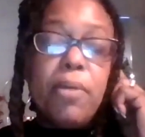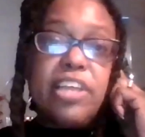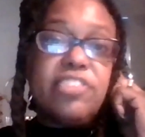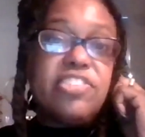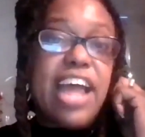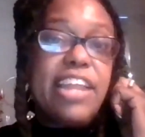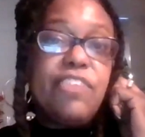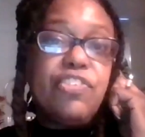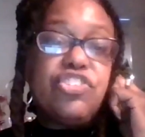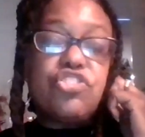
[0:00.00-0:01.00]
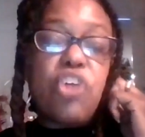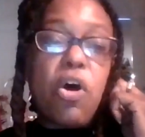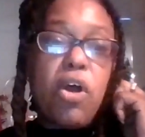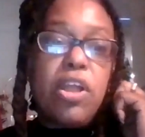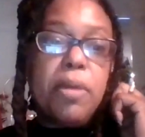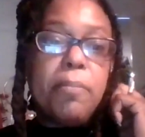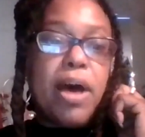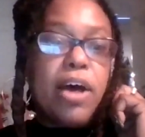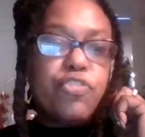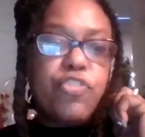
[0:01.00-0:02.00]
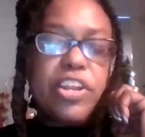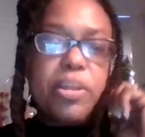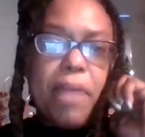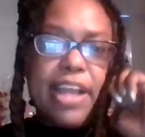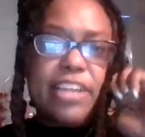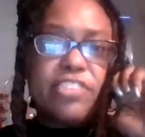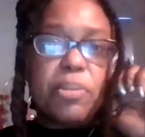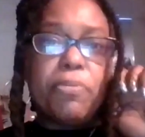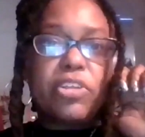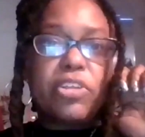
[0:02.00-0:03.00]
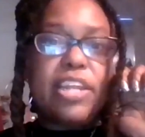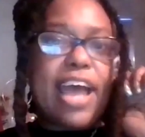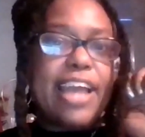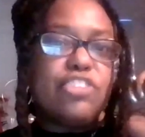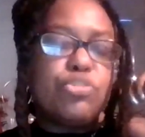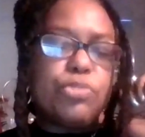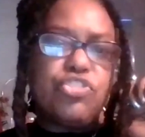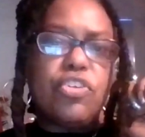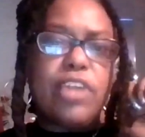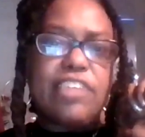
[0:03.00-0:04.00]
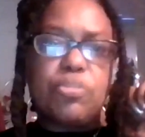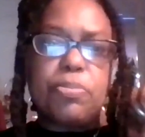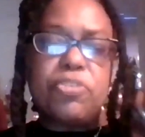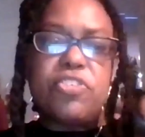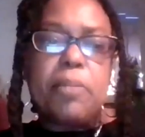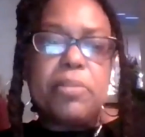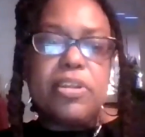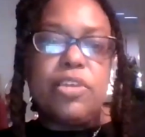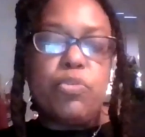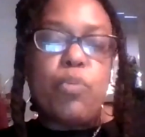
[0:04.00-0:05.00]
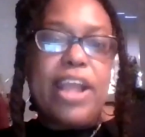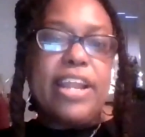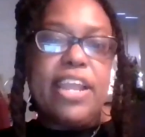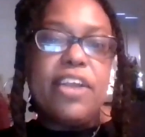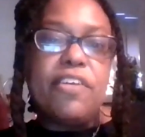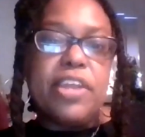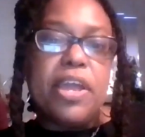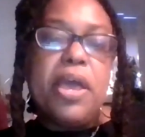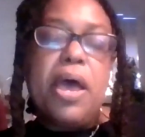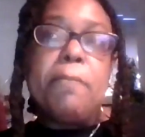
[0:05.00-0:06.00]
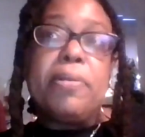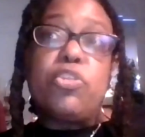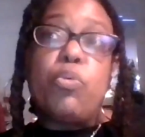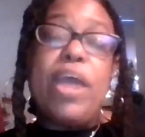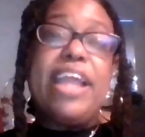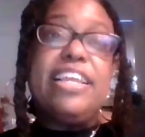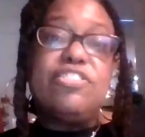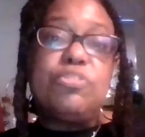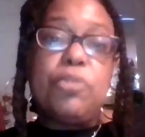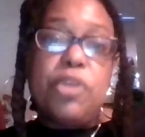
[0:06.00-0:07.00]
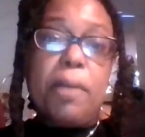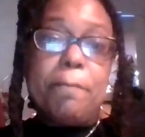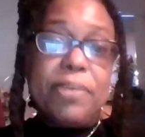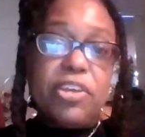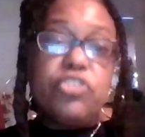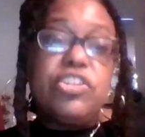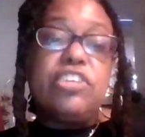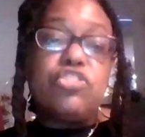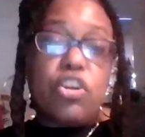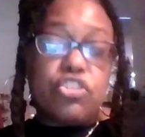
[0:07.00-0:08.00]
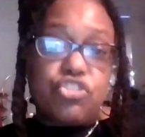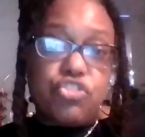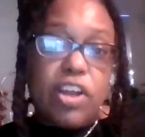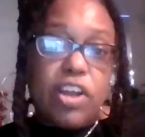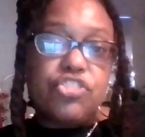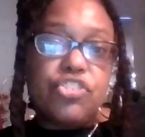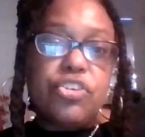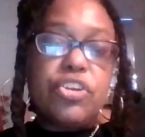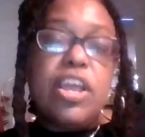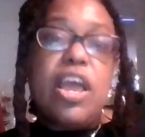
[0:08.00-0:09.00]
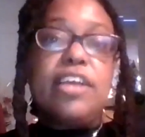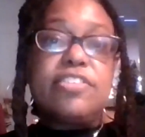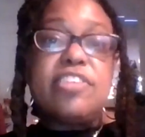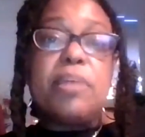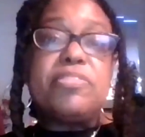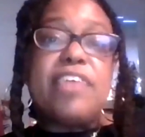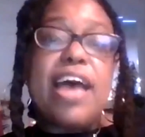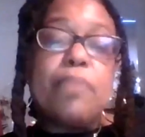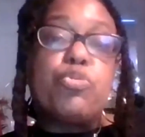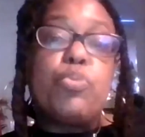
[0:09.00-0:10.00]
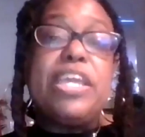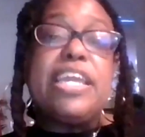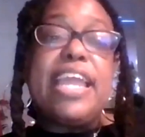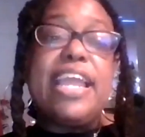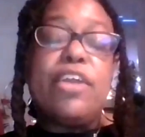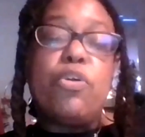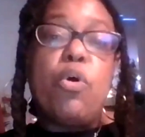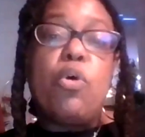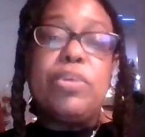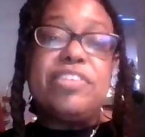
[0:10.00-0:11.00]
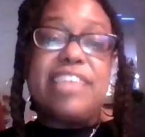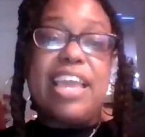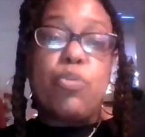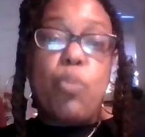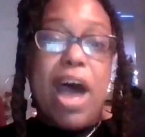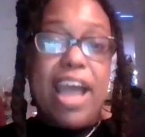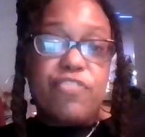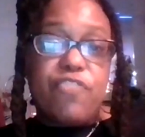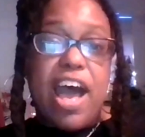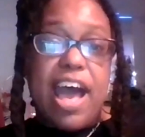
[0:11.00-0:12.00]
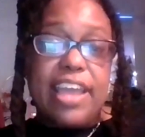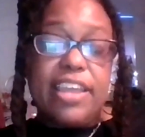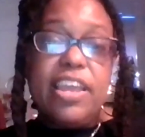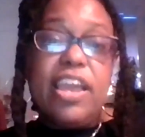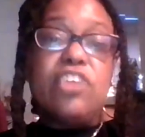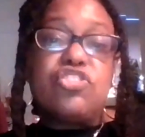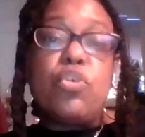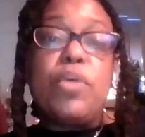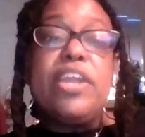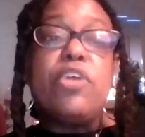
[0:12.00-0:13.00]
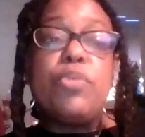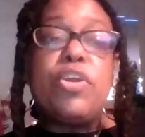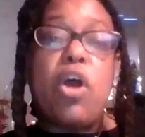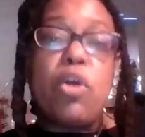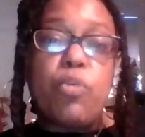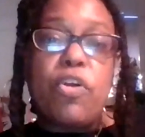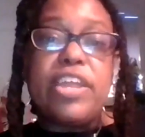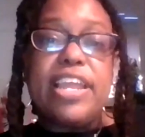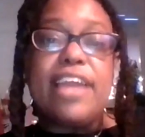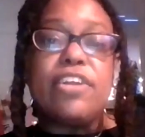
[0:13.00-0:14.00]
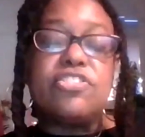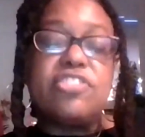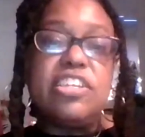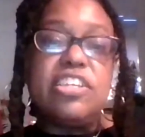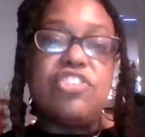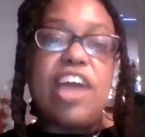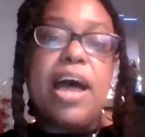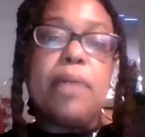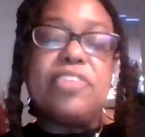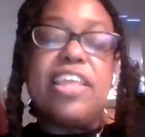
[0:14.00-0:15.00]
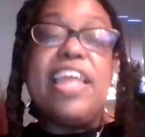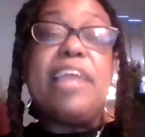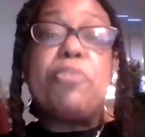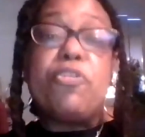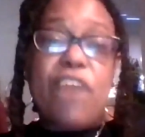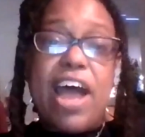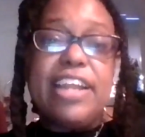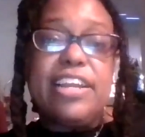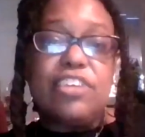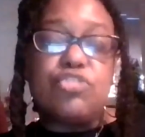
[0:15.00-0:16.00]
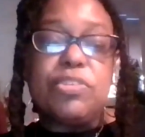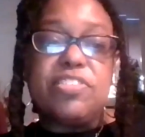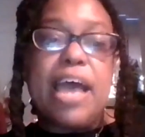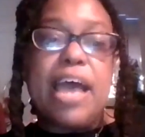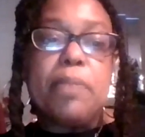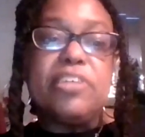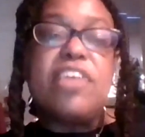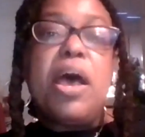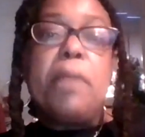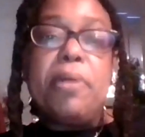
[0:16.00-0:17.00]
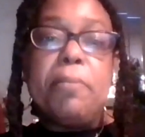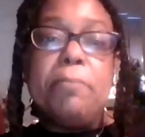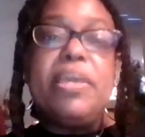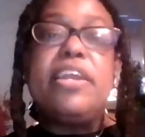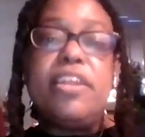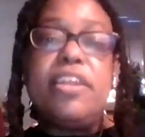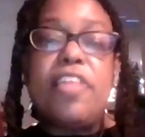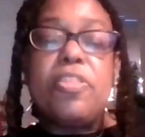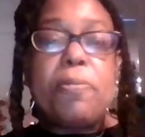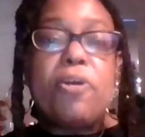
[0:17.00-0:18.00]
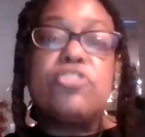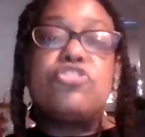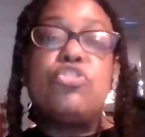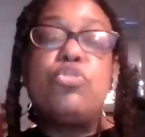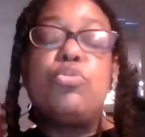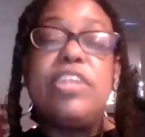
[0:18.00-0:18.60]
it's not even just Harlem. A friend of mine is in Brooklyn Heights, which, you know, that's a predominantly white area, but The way these buildings are structured, sometimes we can't always get Wi-Fi. So here we are working at our city jobs, and they provided us with tablets, but me and another person who